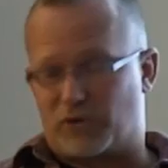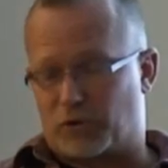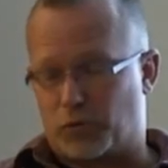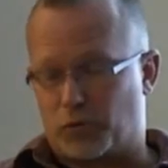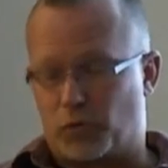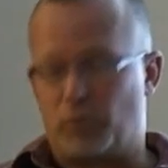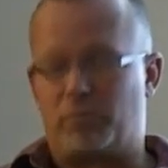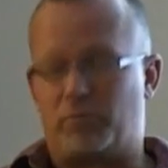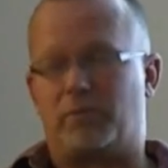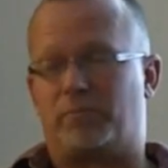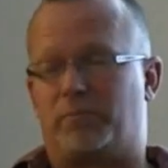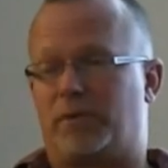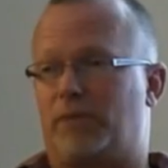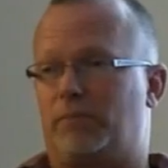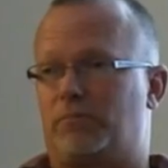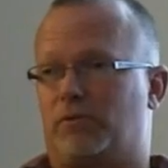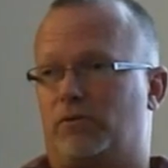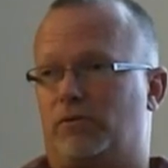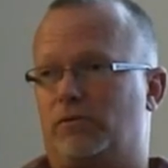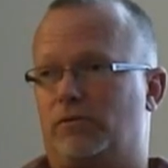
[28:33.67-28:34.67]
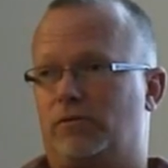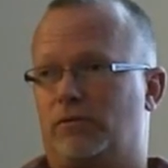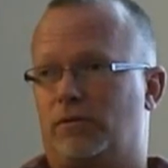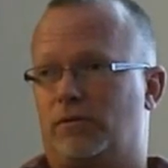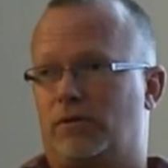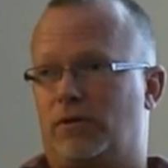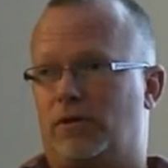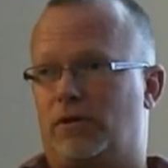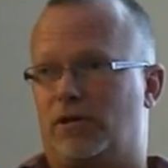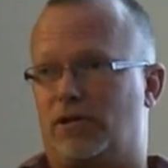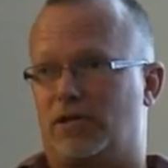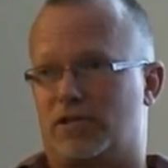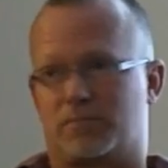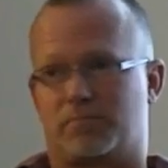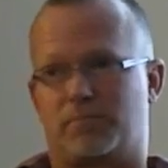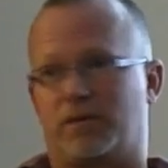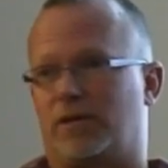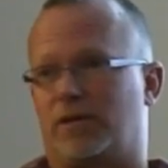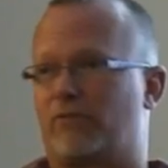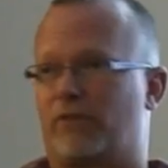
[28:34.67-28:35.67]
of a group of people and
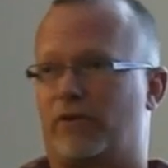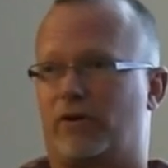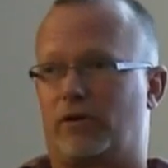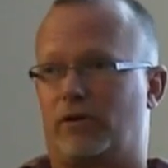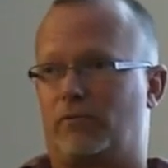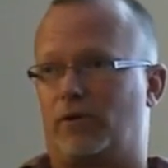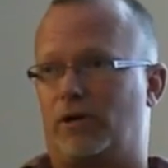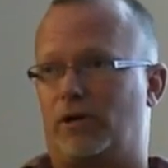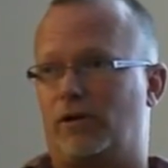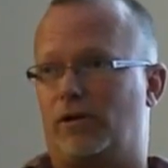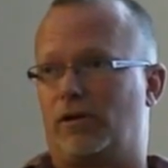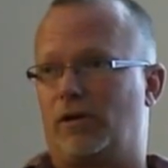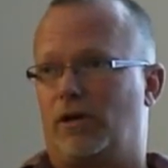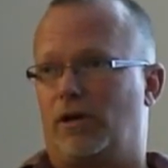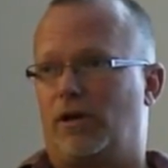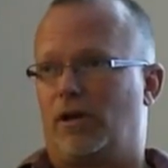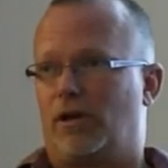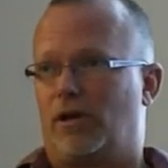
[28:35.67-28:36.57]
speak very well